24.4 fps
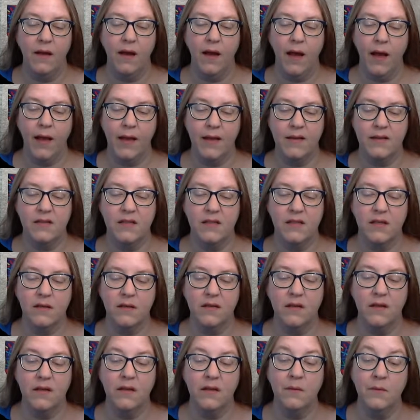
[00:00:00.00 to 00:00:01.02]
I
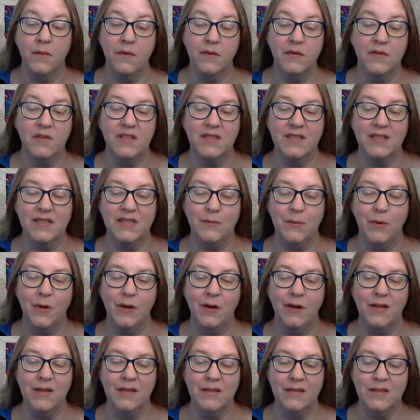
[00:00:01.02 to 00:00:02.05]
consulted the most
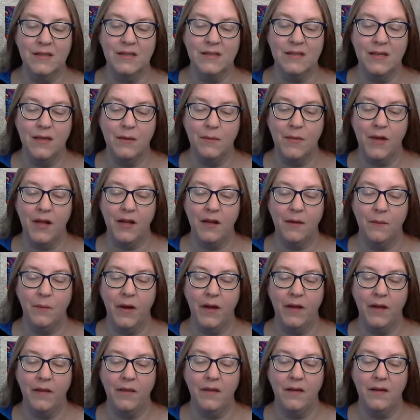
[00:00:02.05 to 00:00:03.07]
experienced seamen
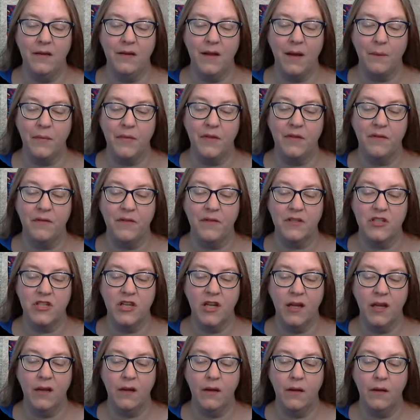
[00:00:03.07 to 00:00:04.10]
upon the depth of the
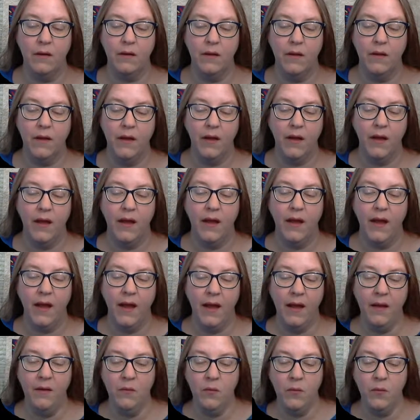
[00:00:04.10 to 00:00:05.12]
channel,
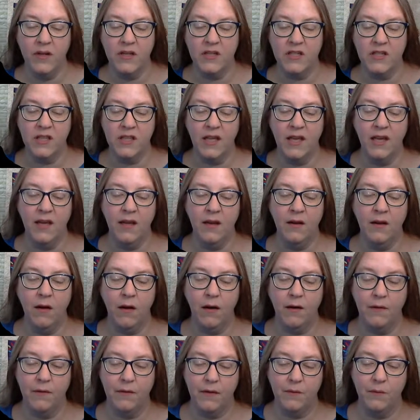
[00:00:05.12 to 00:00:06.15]
and which they had
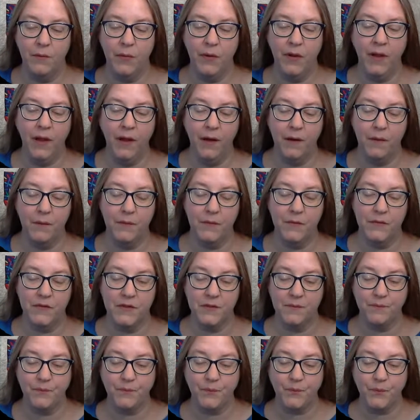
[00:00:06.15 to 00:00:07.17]
often plumbed,
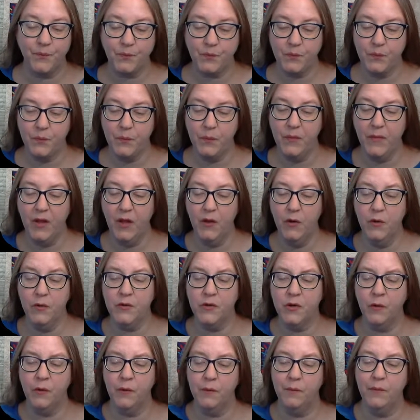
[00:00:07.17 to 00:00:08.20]
who
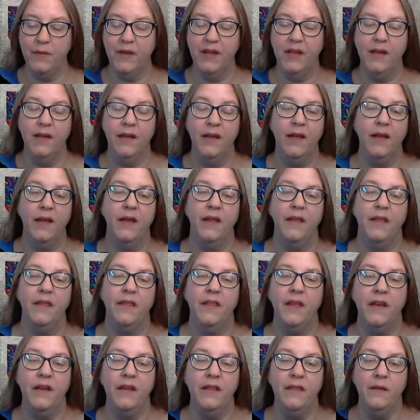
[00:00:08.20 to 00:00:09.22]
told me
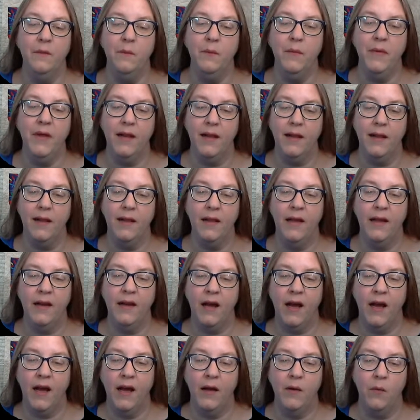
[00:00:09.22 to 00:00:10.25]
that in the middle, at
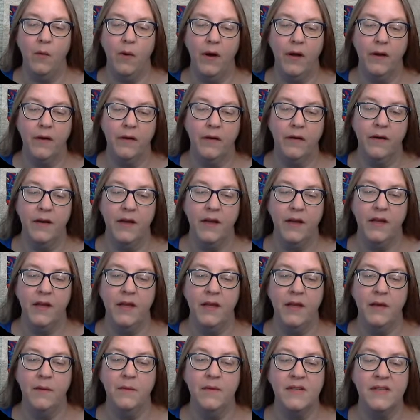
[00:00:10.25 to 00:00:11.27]
high water,
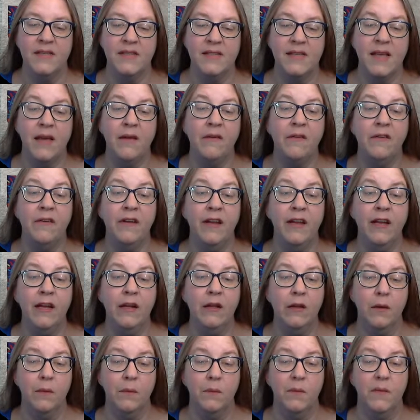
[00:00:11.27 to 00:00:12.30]
it was 70
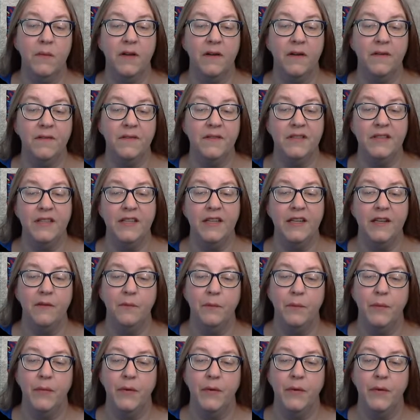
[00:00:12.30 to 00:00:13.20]
glumgluffs deep,